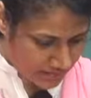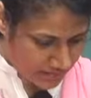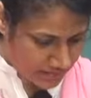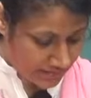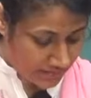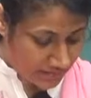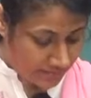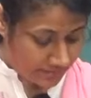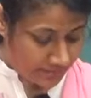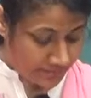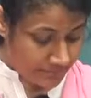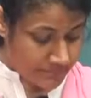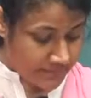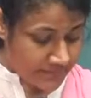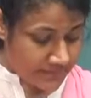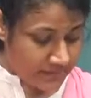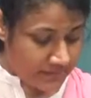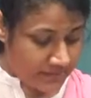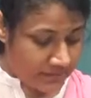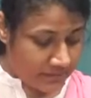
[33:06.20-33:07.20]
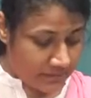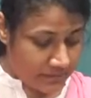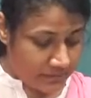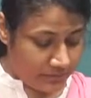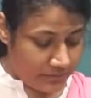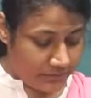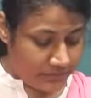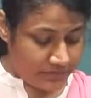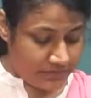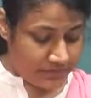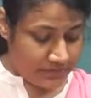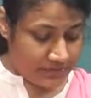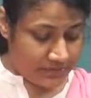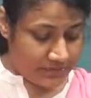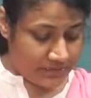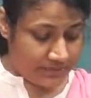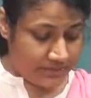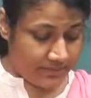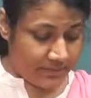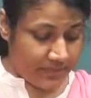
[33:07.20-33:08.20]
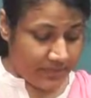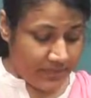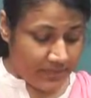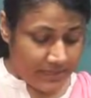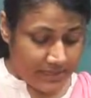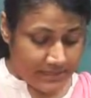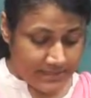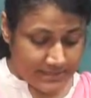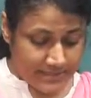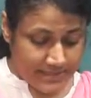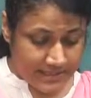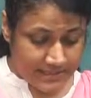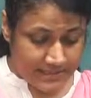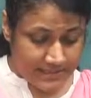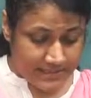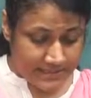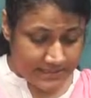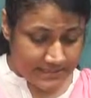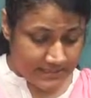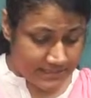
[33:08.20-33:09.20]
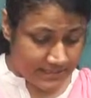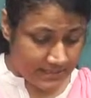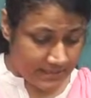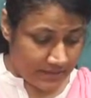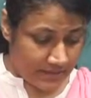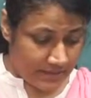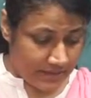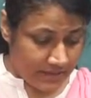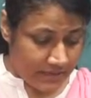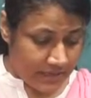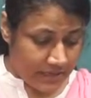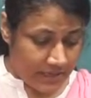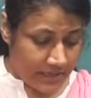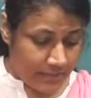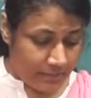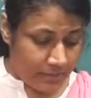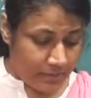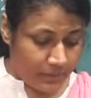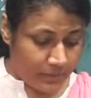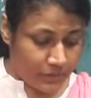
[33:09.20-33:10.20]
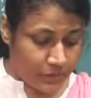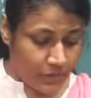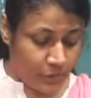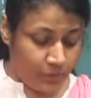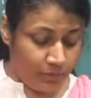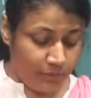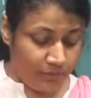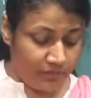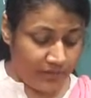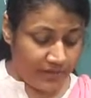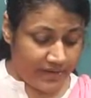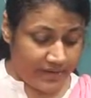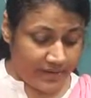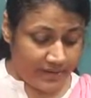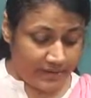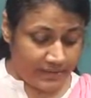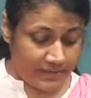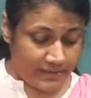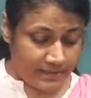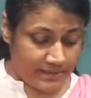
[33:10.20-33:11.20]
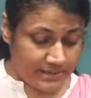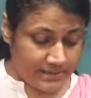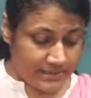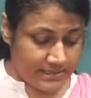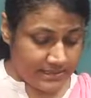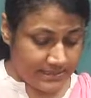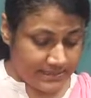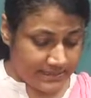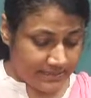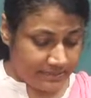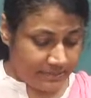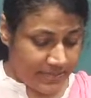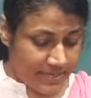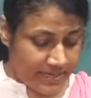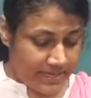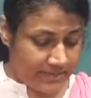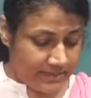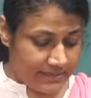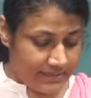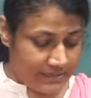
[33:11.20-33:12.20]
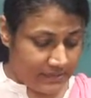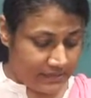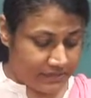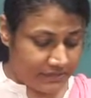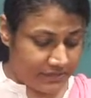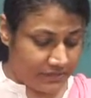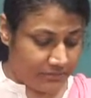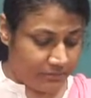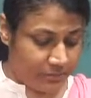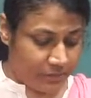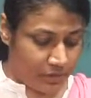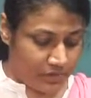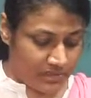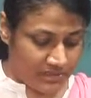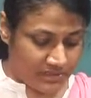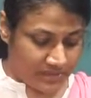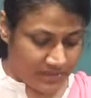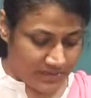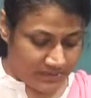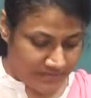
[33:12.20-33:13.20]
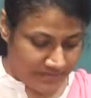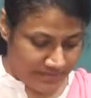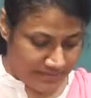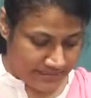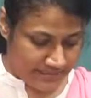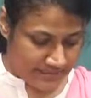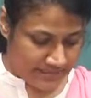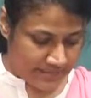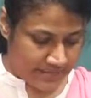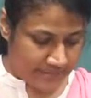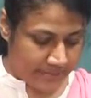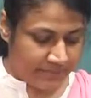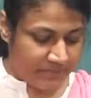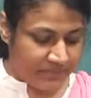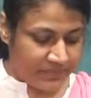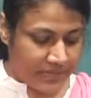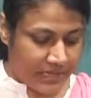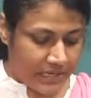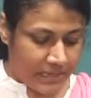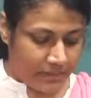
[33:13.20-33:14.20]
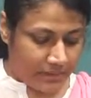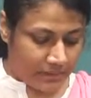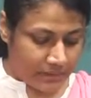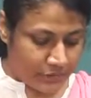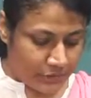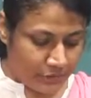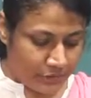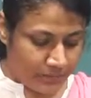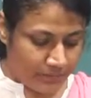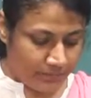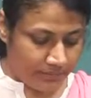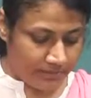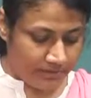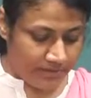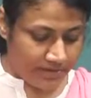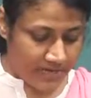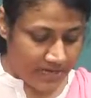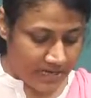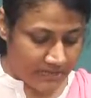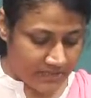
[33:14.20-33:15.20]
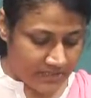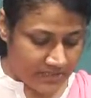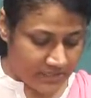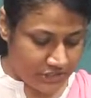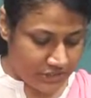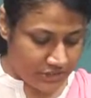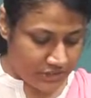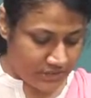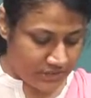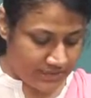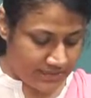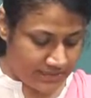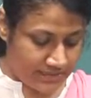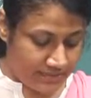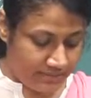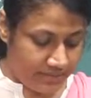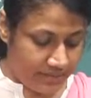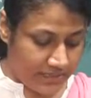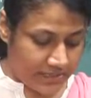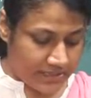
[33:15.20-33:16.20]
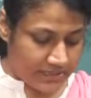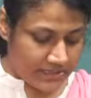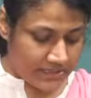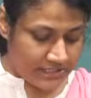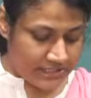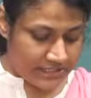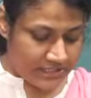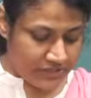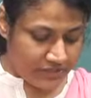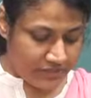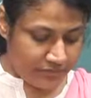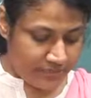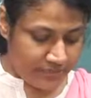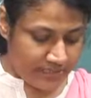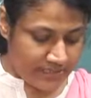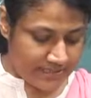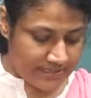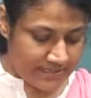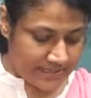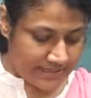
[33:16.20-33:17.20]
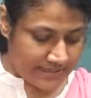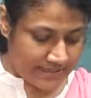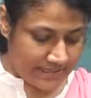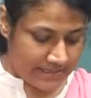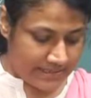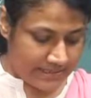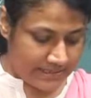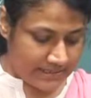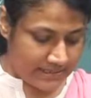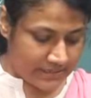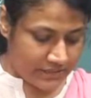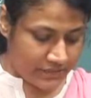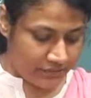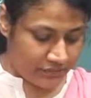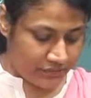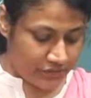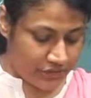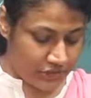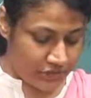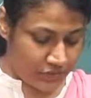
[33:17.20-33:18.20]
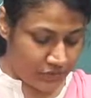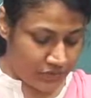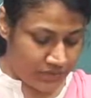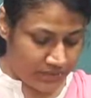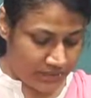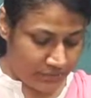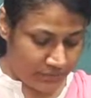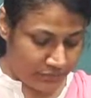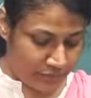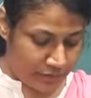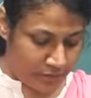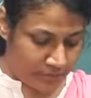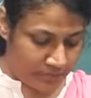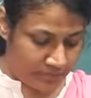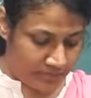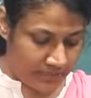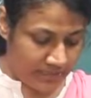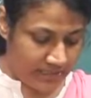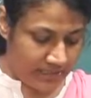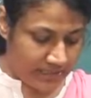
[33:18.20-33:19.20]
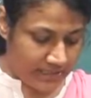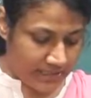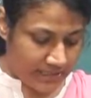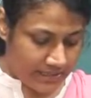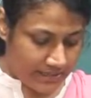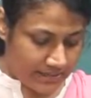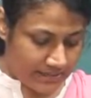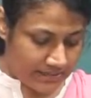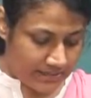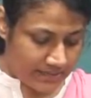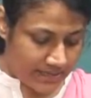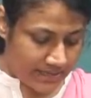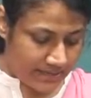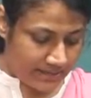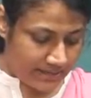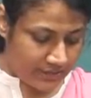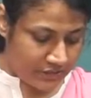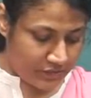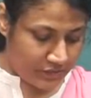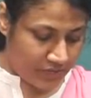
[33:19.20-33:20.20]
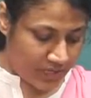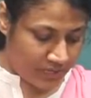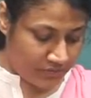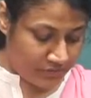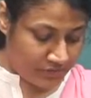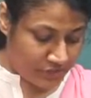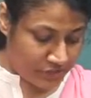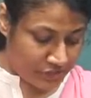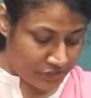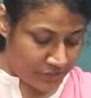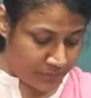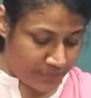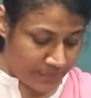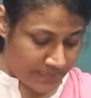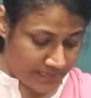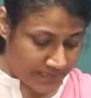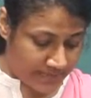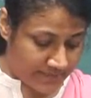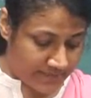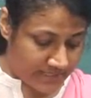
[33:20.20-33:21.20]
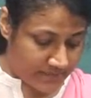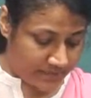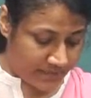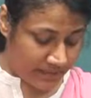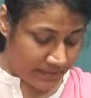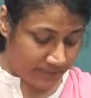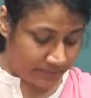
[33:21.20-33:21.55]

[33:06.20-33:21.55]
Yeah, see how fifteen they say. He says that uh, about whom, when there is a certain man left in bonds by Felix, about whom when I was at Jerusalem, the chief priests and the elders of the Jews informed me, desiring to have judgment against me.